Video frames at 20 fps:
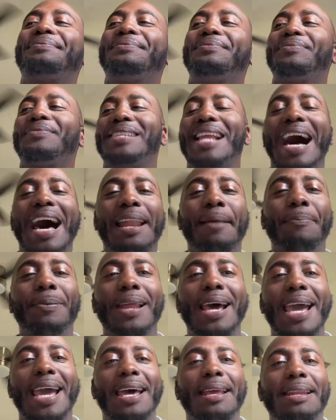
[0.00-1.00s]
Nah, the
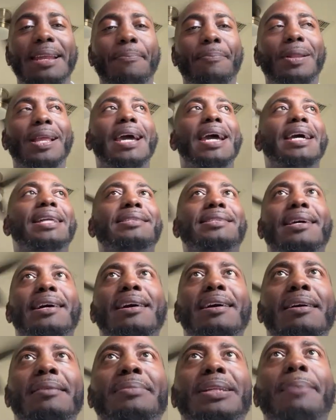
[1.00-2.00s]

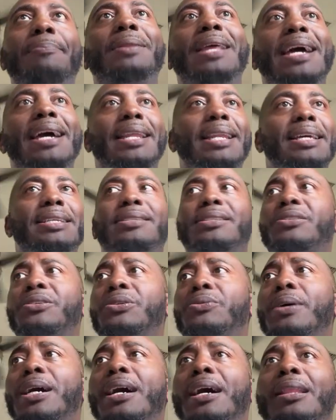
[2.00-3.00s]
plan is to
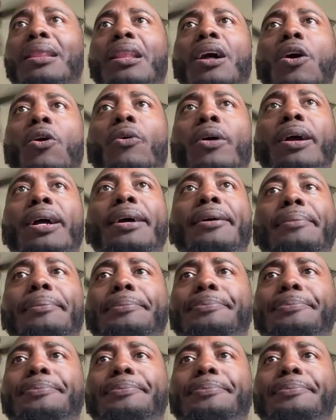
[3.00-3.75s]
lower it